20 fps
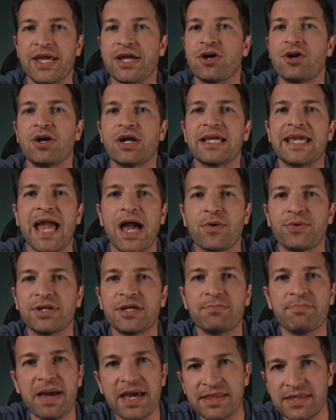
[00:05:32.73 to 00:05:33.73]
they are
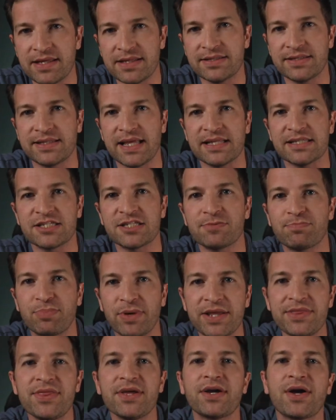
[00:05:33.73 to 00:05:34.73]
accounting methods that
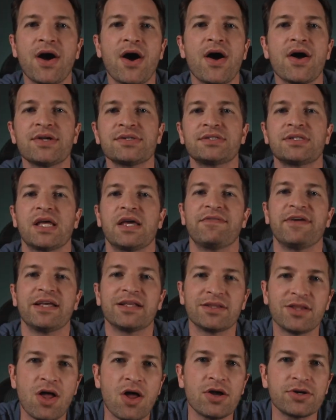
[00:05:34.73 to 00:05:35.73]
spread the cost of
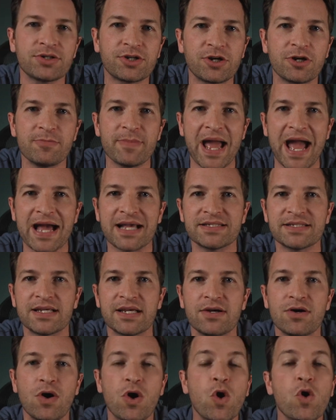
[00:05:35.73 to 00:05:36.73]
a long-term
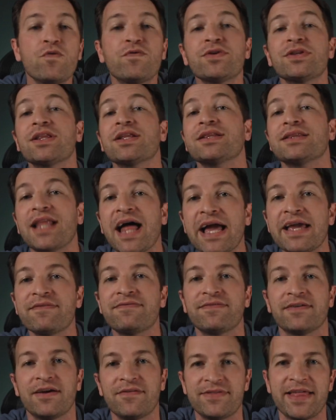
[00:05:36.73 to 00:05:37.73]
asset over the
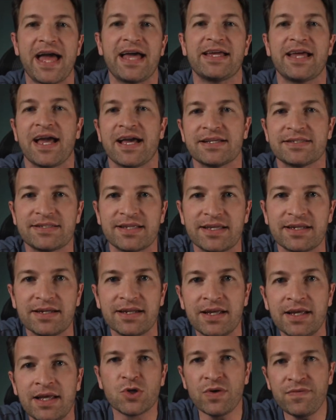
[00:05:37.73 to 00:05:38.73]
life of that asset.
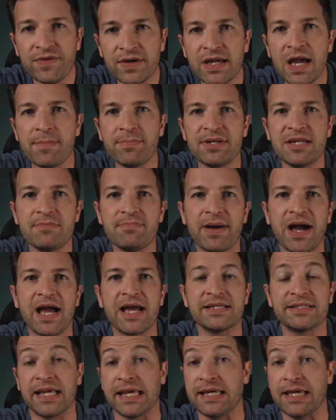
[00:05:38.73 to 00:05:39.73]
So if a company
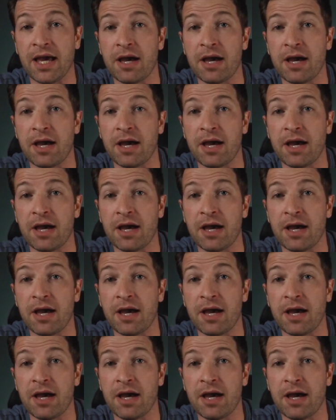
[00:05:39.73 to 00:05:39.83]
buys a